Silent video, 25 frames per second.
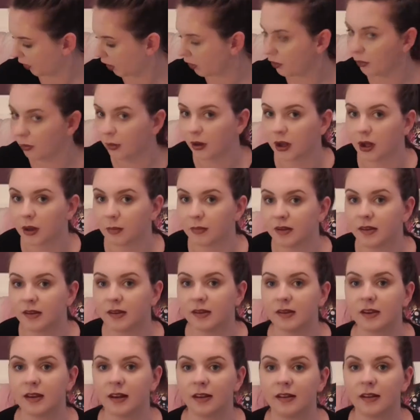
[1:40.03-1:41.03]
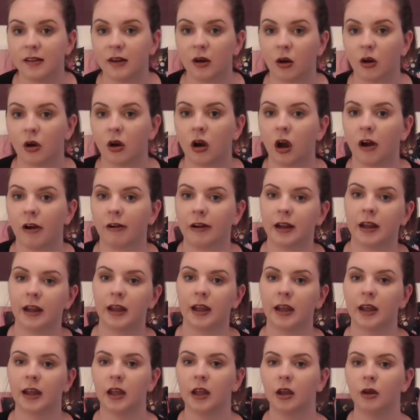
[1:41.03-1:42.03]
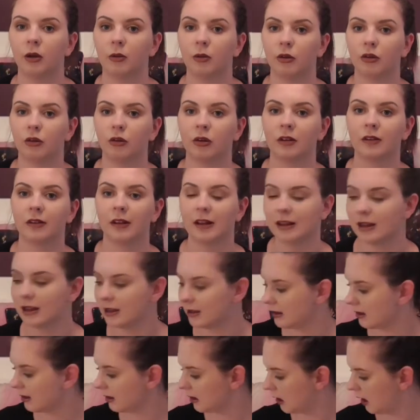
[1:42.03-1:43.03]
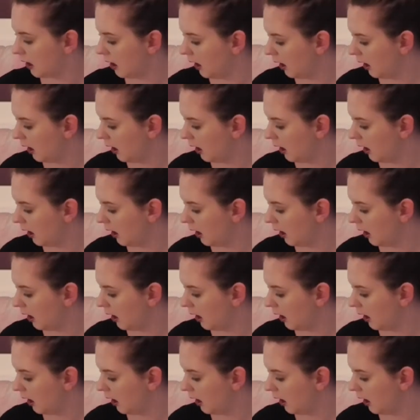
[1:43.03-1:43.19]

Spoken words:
The one I'm sitting on currently, which looks like this,